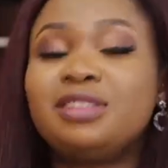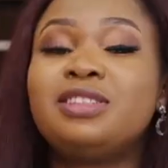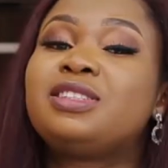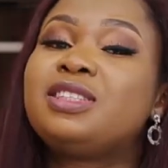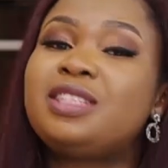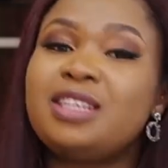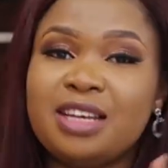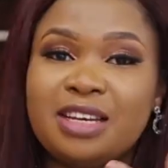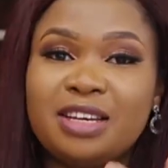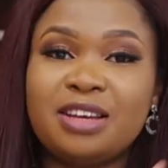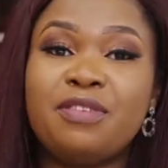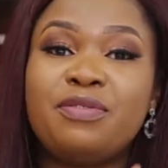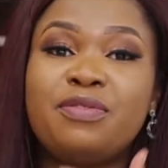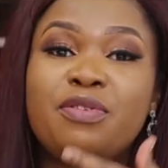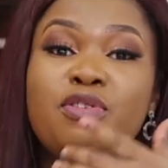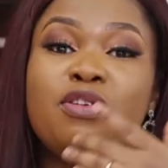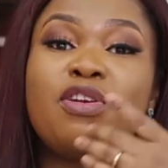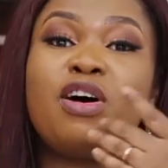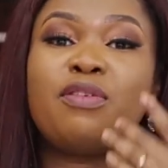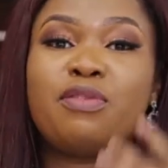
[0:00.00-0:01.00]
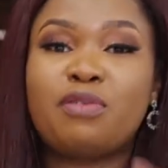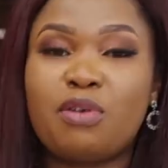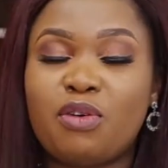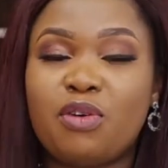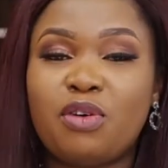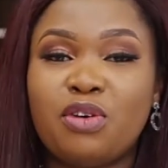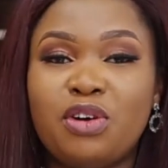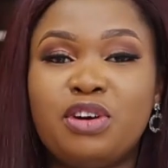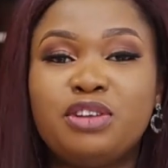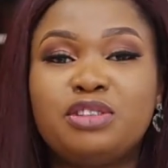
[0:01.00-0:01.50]
You see, if you love
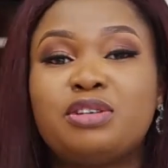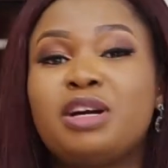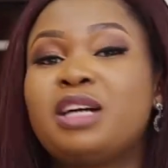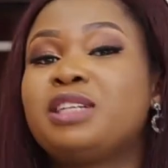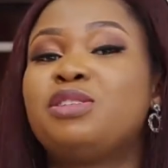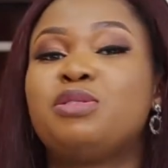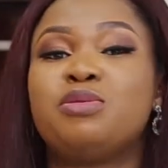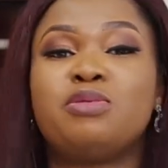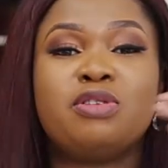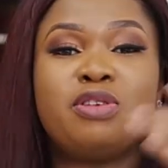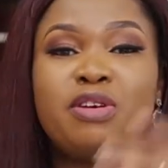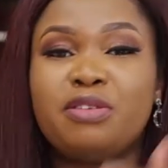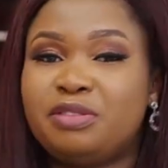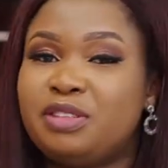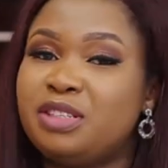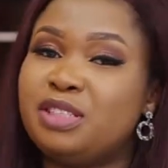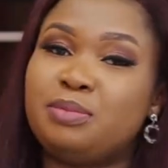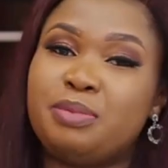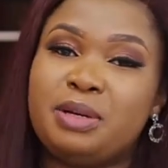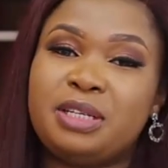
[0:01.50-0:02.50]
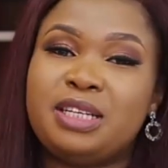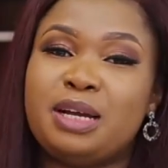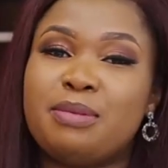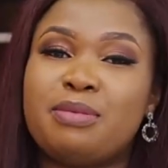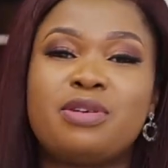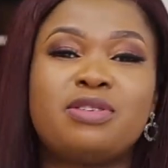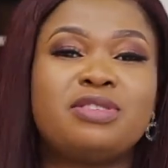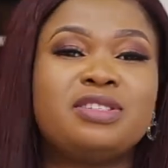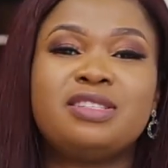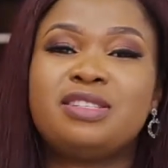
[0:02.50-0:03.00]
coconut rice, you love this better
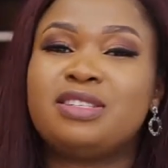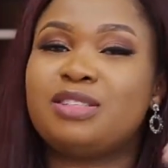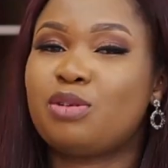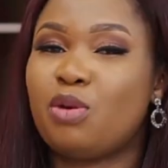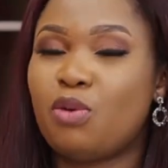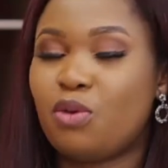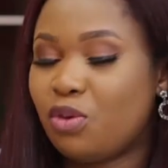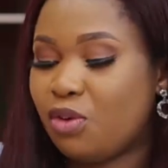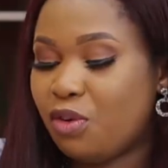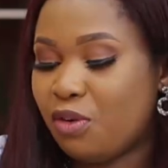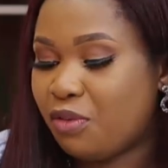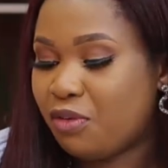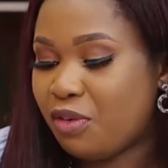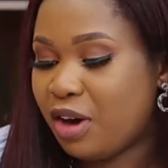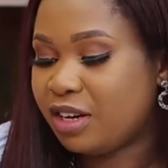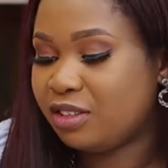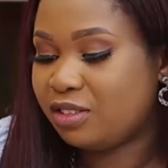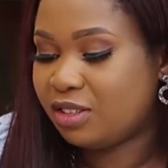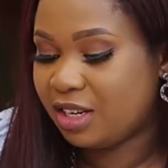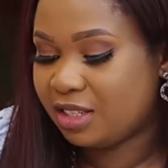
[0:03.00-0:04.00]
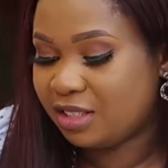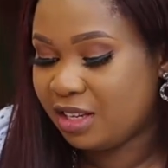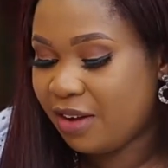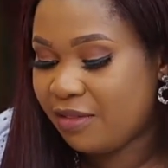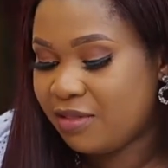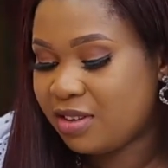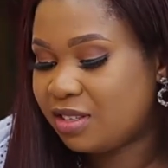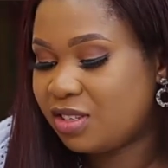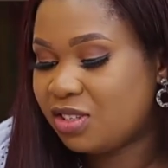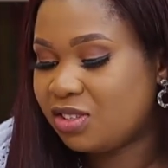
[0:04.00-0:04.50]
because this is coconut fried rice.
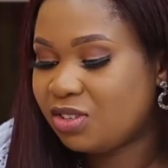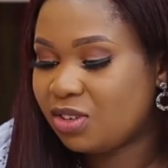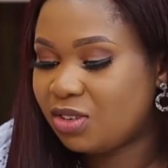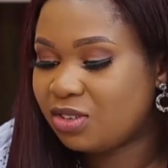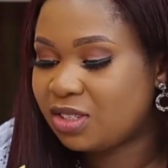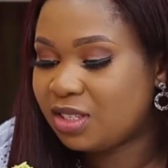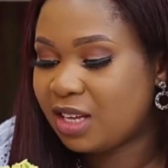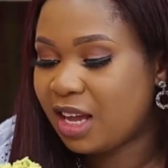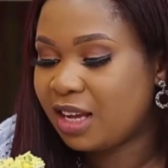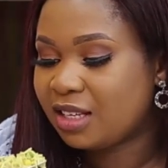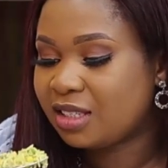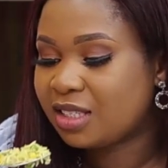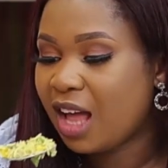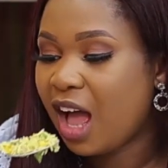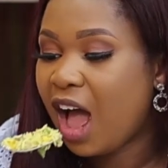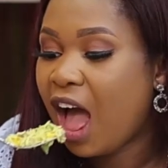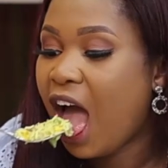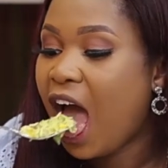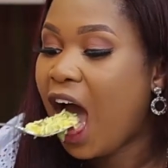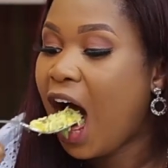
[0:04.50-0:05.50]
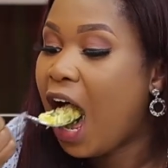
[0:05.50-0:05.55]
Everything just enter.